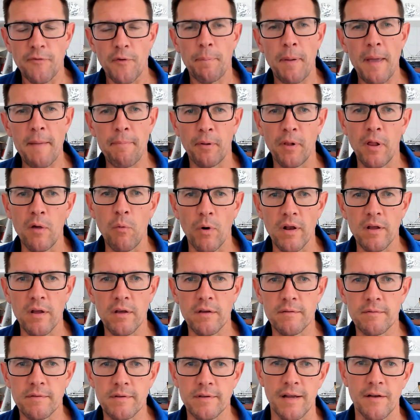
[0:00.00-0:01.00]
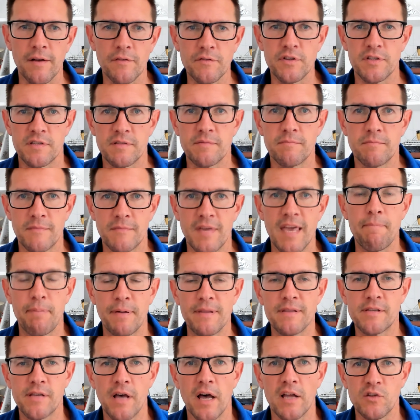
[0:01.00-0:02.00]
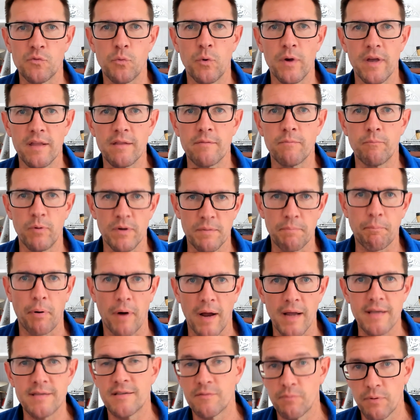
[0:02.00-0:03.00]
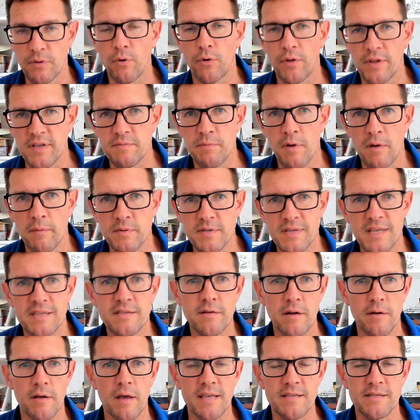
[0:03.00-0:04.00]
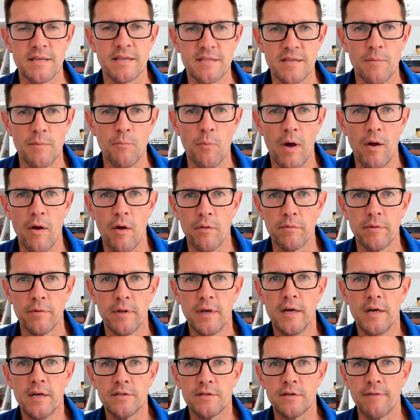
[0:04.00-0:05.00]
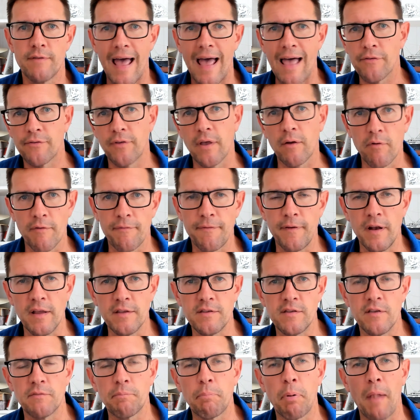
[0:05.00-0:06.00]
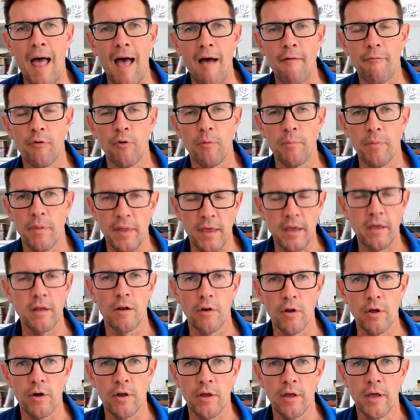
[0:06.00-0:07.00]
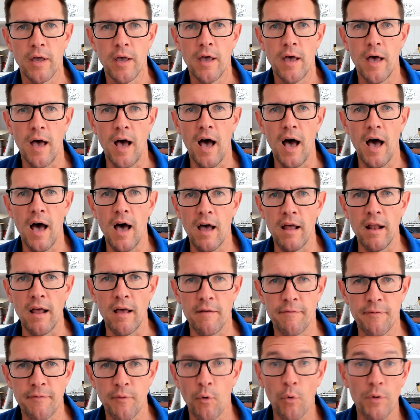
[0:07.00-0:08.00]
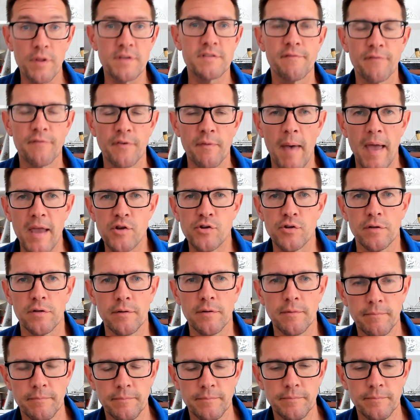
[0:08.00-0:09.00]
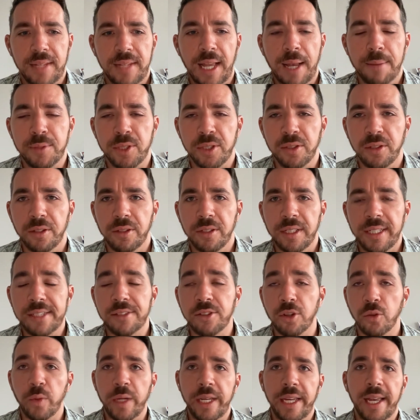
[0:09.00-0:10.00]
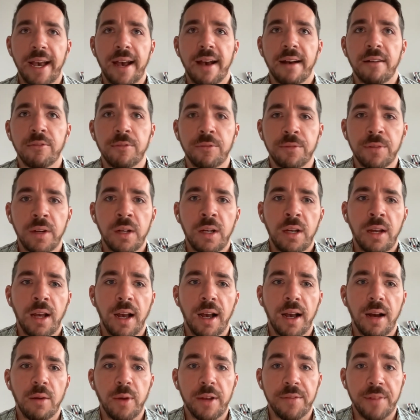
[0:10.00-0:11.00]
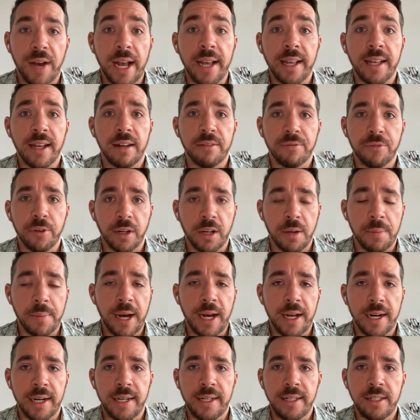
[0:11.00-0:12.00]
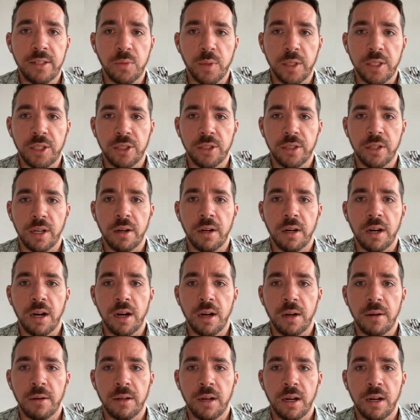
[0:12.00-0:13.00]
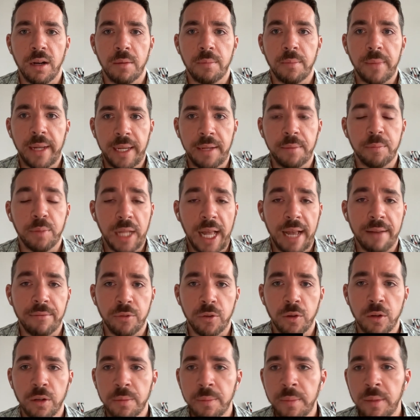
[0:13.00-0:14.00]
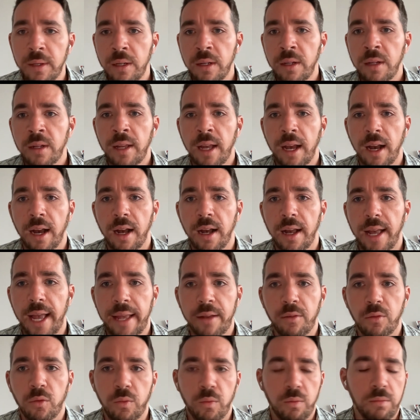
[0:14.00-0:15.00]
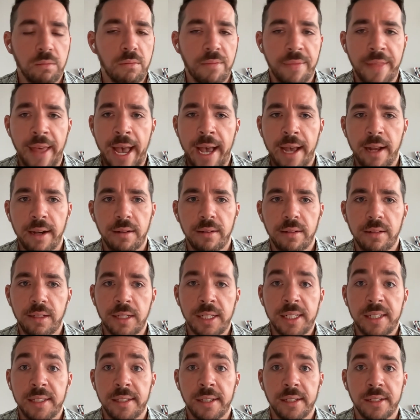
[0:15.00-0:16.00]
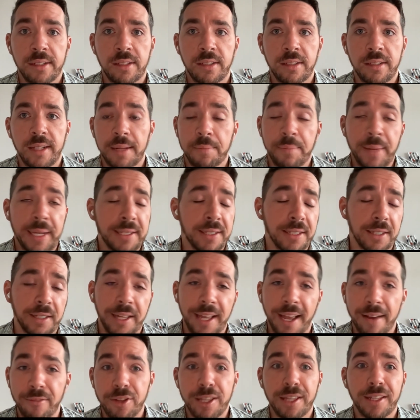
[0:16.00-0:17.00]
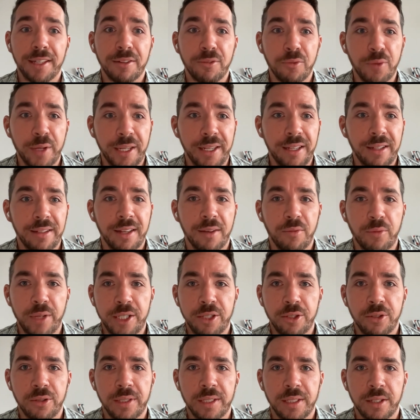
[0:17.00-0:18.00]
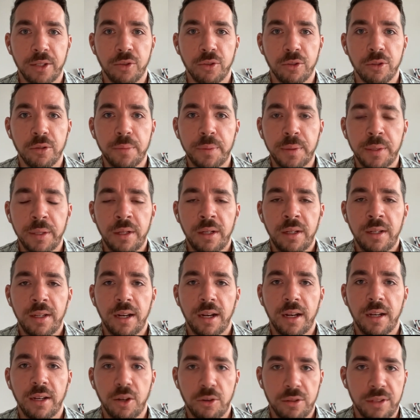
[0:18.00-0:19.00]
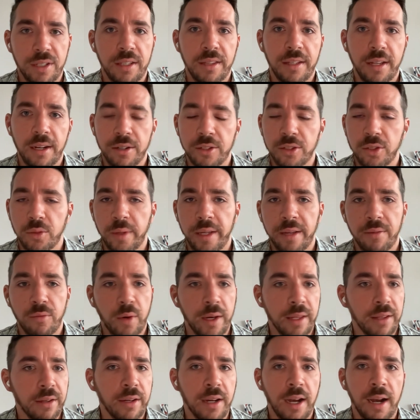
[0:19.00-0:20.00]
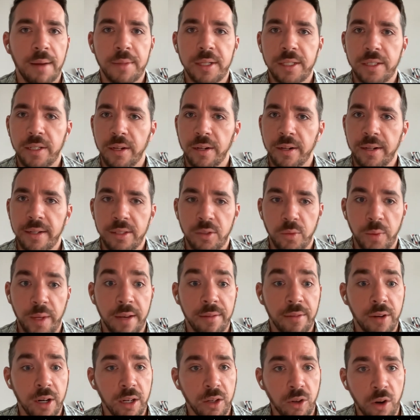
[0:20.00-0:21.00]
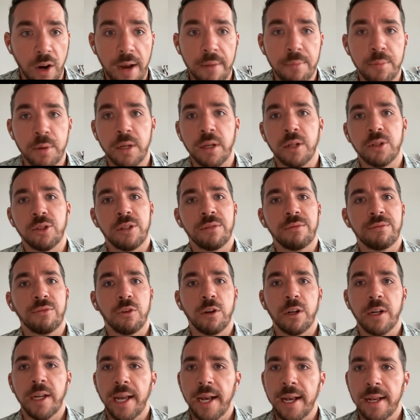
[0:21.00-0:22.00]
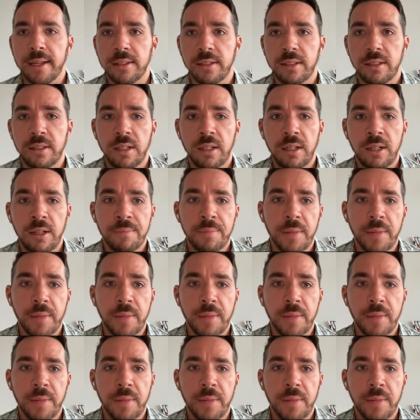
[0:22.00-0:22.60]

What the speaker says: for people who want to kind of just keep in touch with prices, with all these movements, is there somewhere on sort of LSEG Refinitiv's platform they can look for all this information? Absolutely. So we have Icon for Commodities, which is our main platform, and that consists basically everything that we do as a group goes in there. So we have weather commentaries, we have our crop production forecasts,